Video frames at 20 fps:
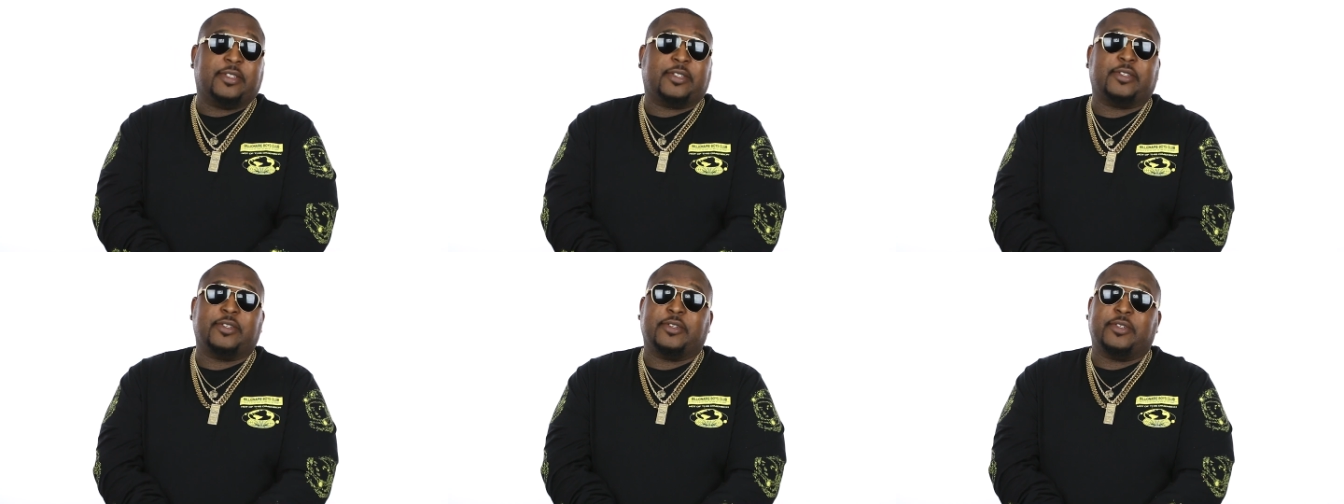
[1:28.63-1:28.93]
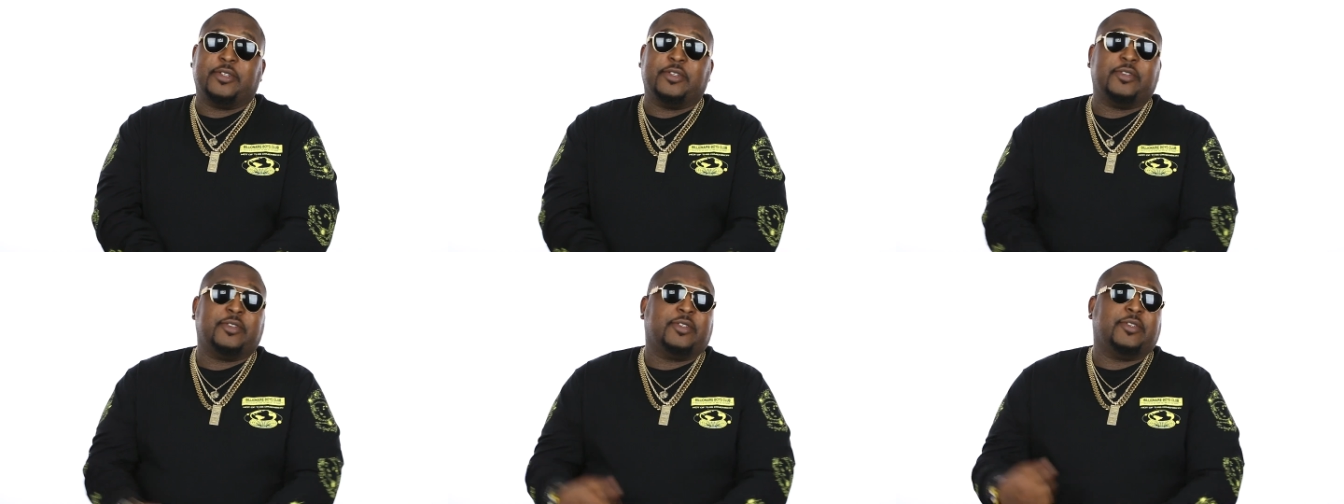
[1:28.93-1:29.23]
so
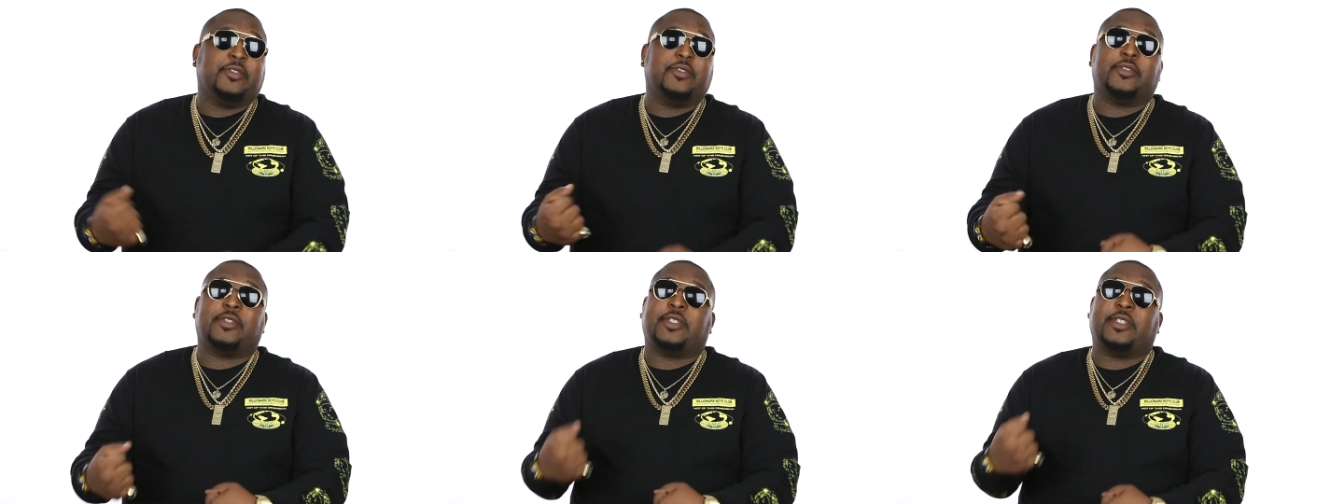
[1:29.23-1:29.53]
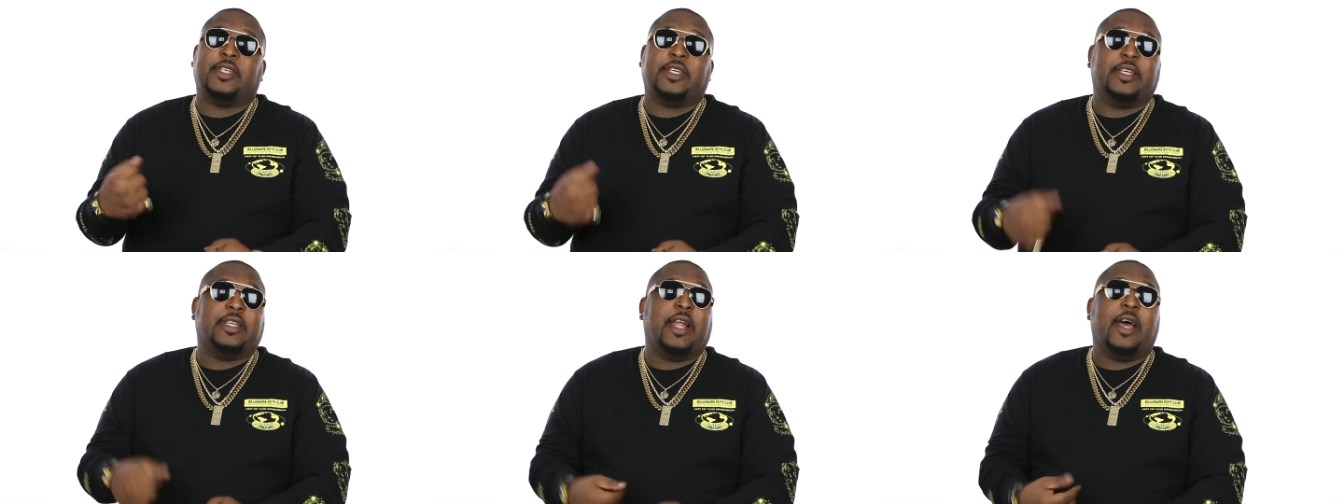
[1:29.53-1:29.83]
you you
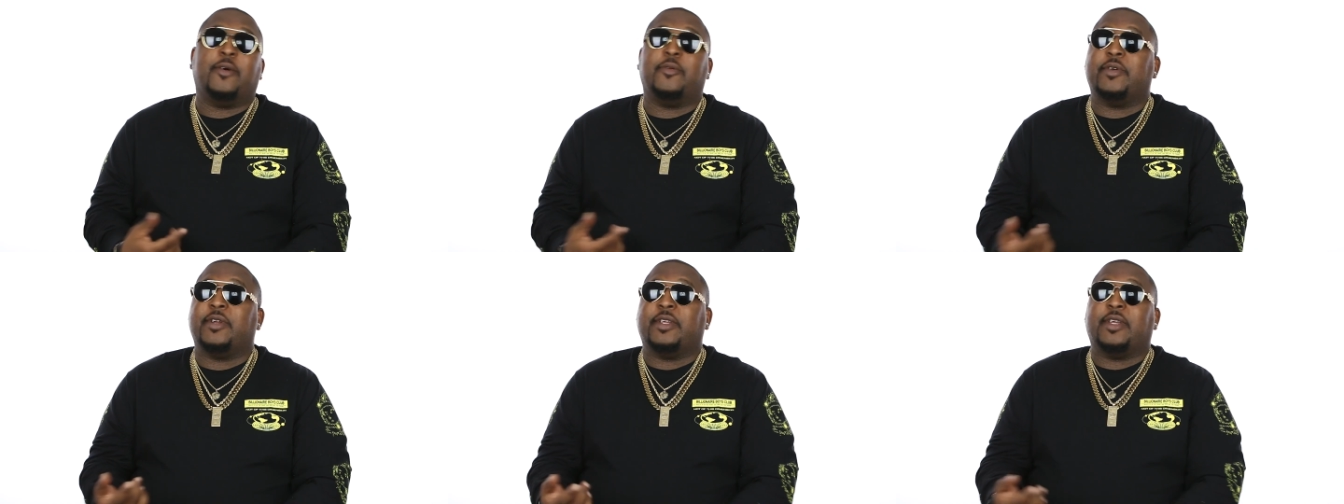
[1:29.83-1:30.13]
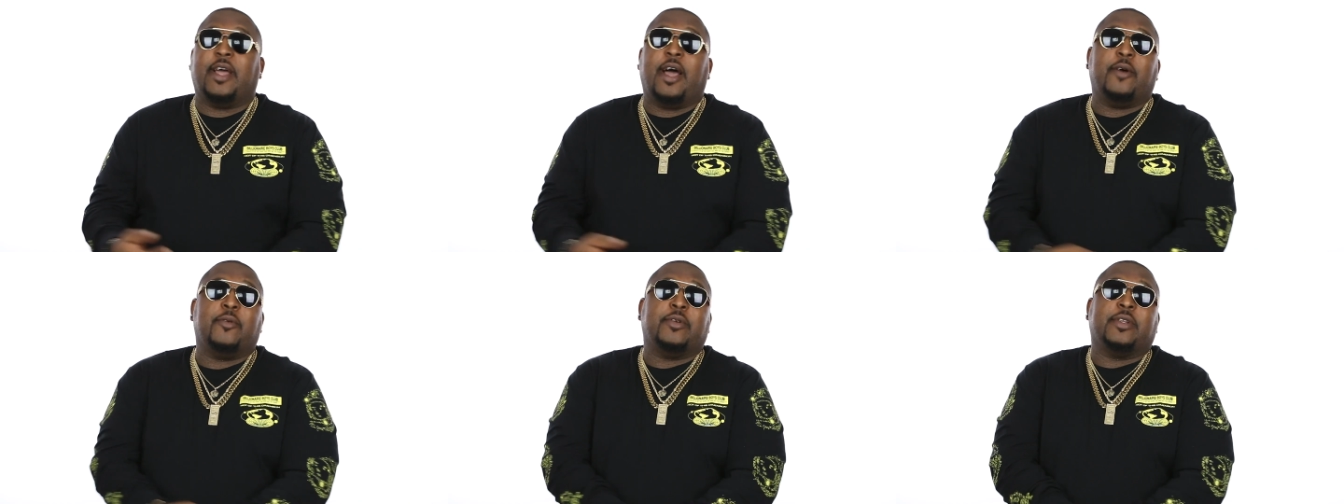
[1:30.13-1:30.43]
saying I
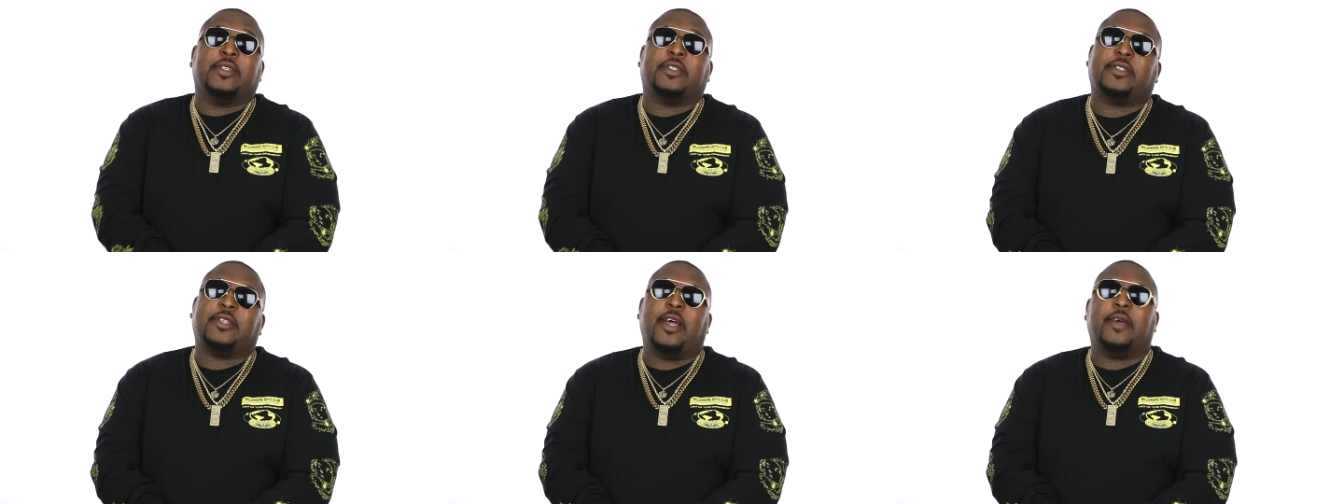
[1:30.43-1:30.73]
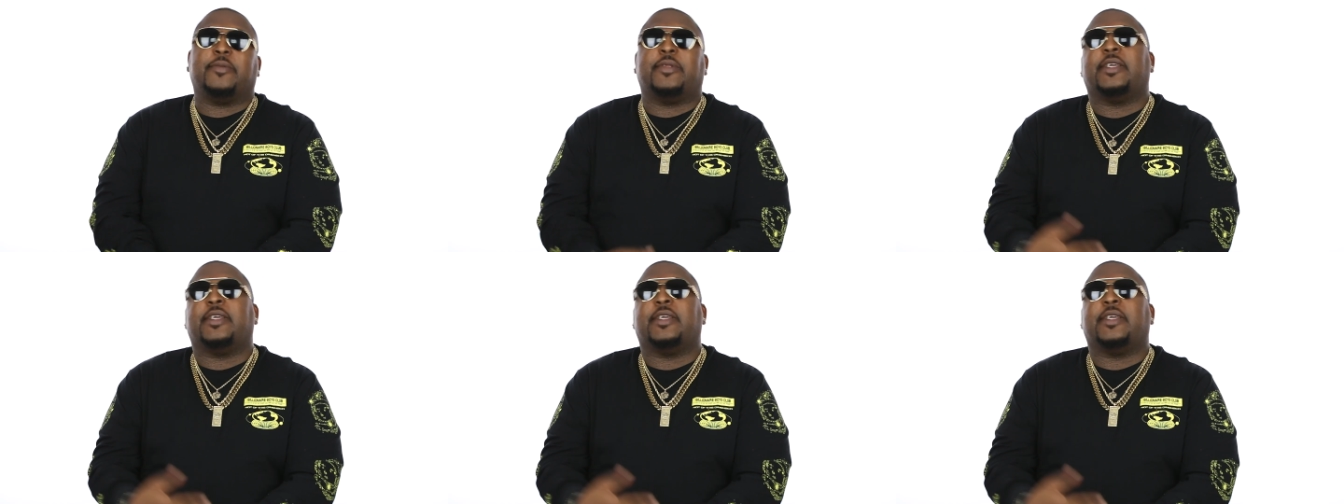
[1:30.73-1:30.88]
wouldn't I wouldn't stop.